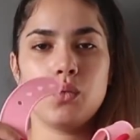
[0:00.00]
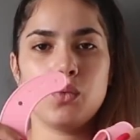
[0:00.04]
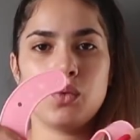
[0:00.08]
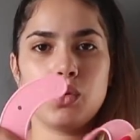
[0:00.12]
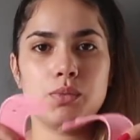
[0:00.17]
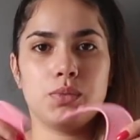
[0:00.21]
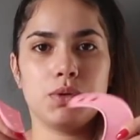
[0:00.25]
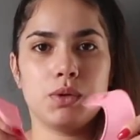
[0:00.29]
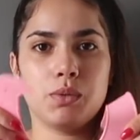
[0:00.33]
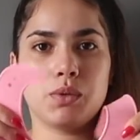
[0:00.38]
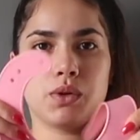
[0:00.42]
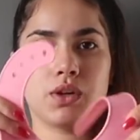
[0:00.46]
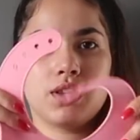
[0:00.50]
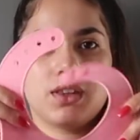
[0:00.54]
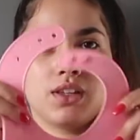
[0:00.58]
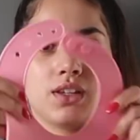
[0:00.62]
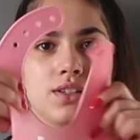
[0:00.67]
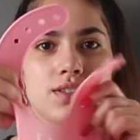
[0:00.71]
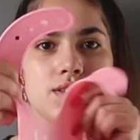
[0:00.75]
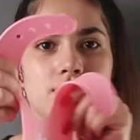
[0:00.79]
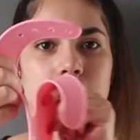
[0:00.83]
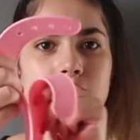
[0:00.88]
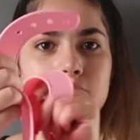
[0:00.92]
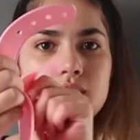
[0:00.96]
would be one of
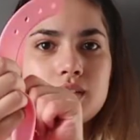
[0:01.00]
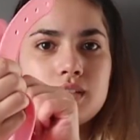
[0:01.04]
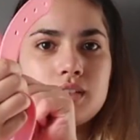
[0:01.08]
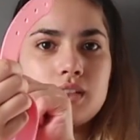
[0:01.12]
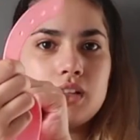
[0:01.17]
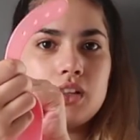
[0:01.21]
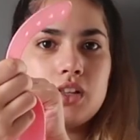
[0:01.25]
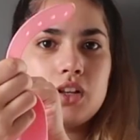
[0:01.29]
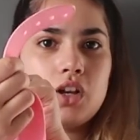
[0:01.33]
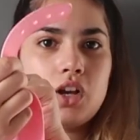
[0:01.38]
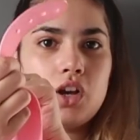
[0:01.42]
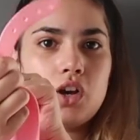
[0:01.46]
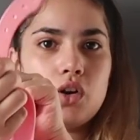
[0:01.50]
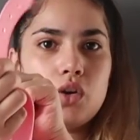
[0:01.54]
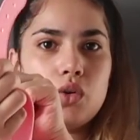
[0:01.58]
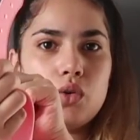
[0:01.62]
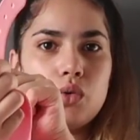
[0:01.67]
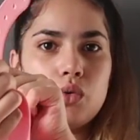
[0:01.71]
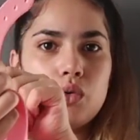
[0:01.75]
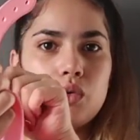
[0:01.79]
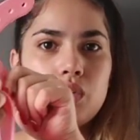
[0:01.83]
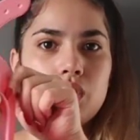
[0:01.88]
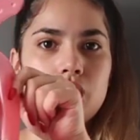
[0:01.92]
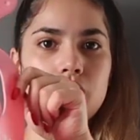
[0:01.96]
these
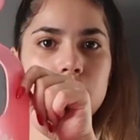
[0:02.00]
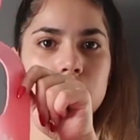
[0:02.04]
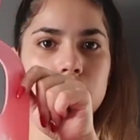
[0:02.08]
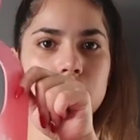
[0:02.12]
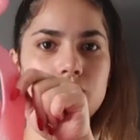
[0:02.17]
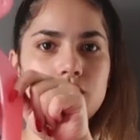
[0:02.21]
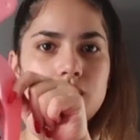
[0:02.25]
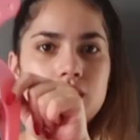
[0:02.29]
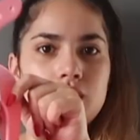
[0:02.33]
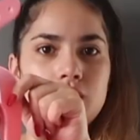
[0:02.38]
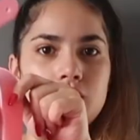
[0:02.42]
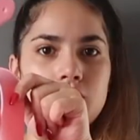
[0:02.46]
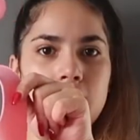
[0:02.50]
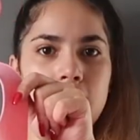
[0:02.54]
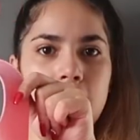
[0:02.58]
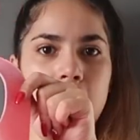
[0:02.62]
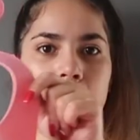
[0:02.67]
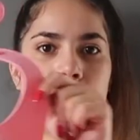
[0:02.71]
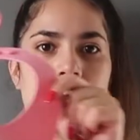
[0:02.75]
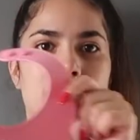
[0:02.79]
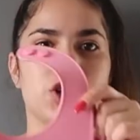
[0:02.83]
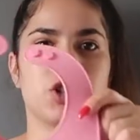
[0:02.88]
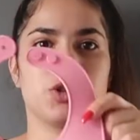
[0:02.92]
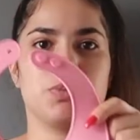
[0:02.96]
silicone
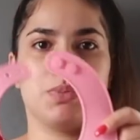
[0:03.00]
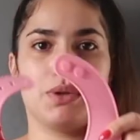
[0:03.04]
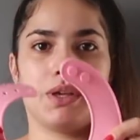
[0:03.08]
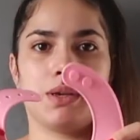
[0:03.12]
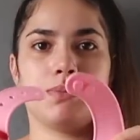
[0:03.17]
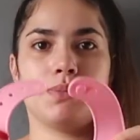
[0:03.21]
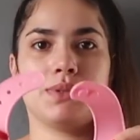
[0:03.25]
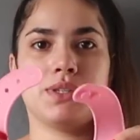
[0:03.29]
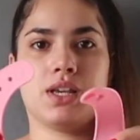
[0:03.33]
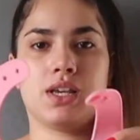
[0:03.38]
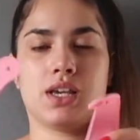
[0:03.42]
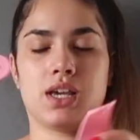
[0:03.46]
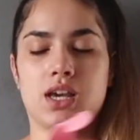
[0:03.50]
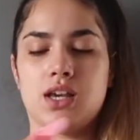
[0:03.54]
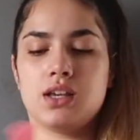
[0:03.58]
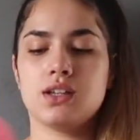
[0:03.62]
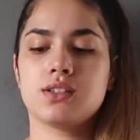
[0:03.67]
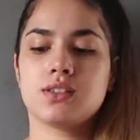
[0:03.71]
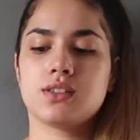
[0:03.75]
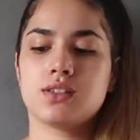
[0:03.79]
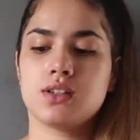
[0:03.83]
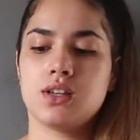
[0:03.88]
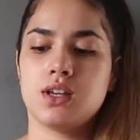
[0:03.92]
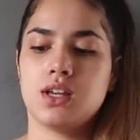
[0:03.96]
catch bibs, I
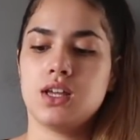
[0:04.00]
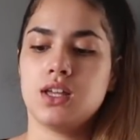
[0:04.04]
guess.